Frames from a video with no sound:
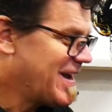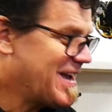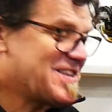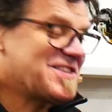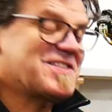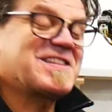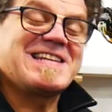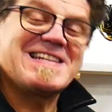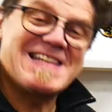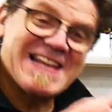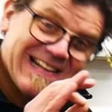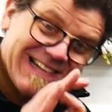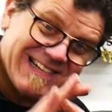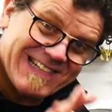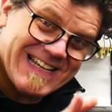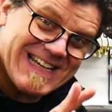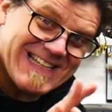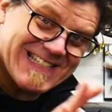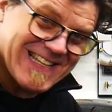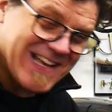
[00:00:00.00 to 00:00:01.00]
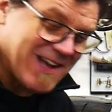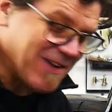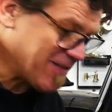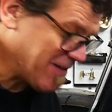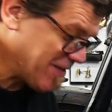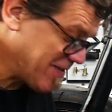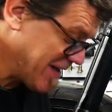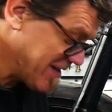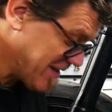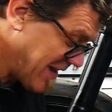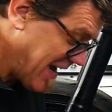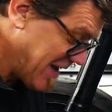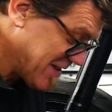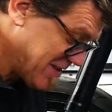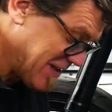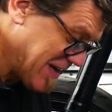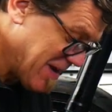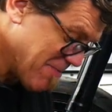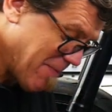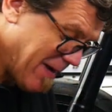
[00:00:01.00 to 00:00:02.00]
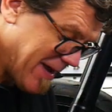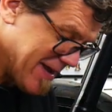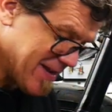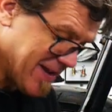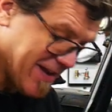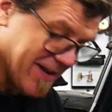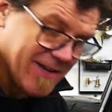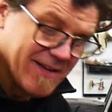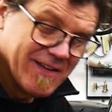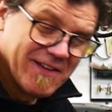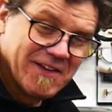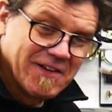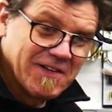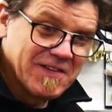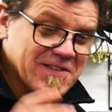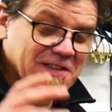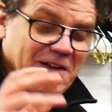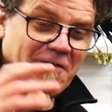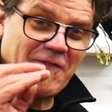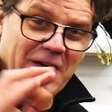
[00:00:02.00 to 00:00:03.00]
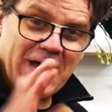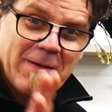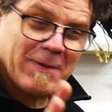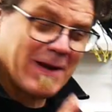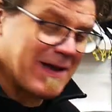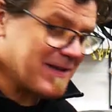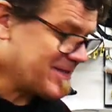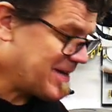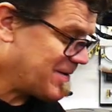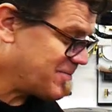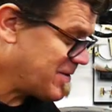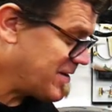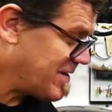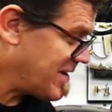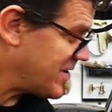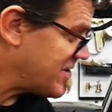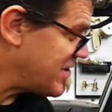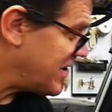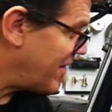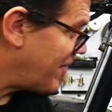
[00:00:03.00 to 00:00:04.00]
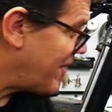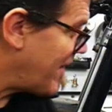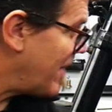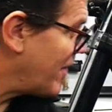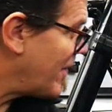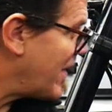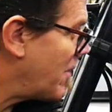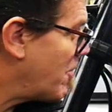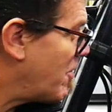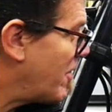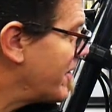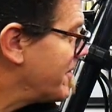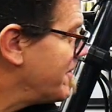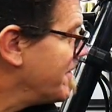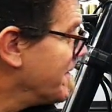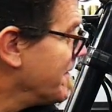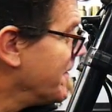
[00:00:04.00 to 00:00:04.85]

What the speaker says: It's the little details, I think, that actually make it. So fair play to Am, she's actually found that one.